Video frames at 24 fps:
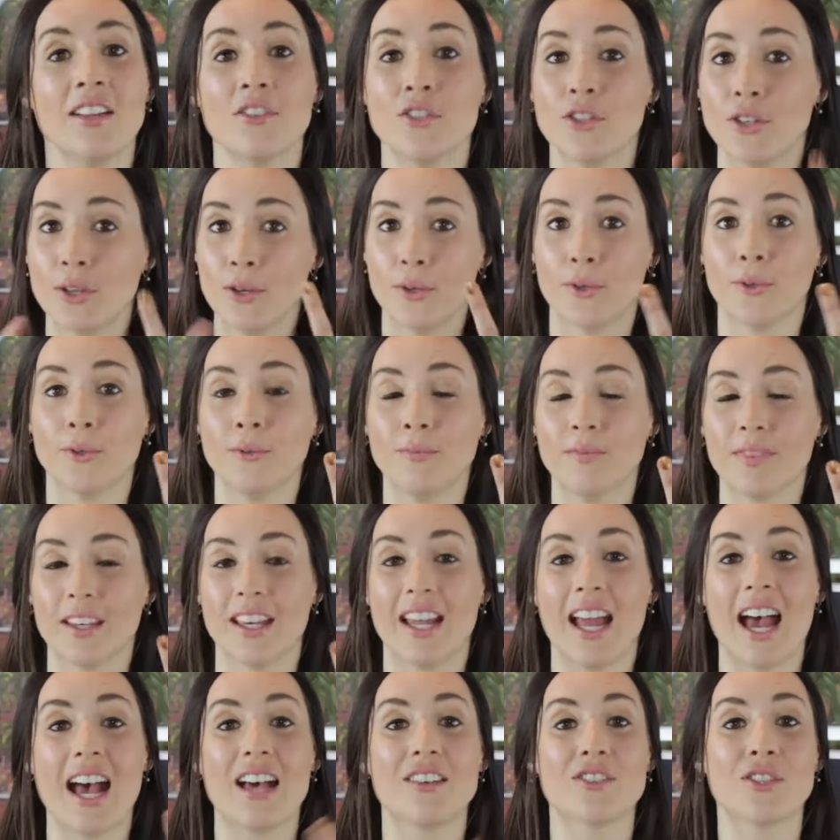Two,
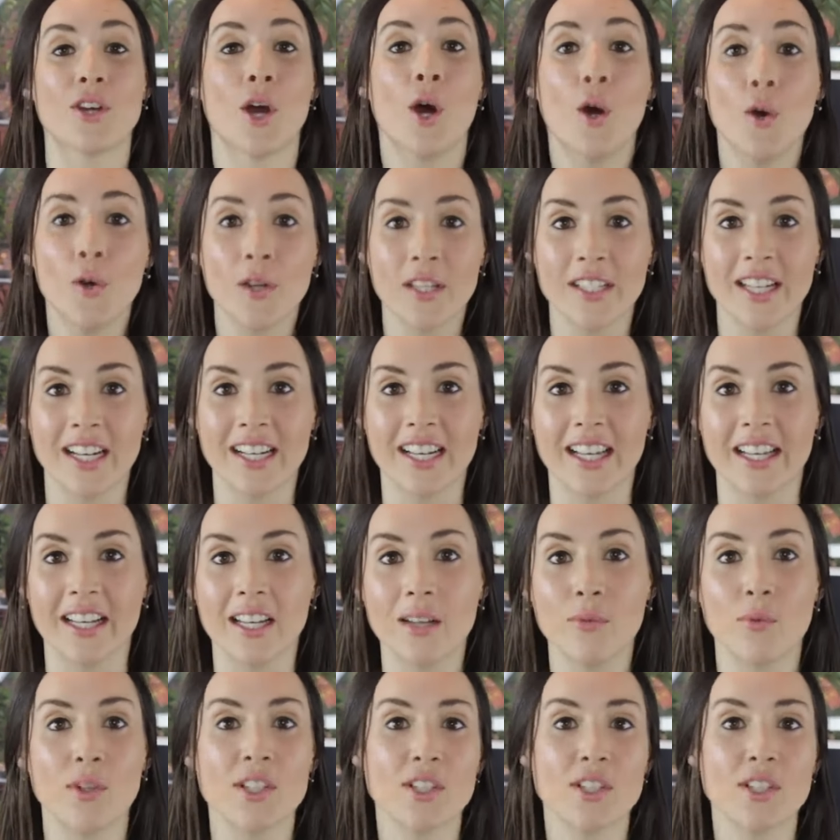it has coconut in it,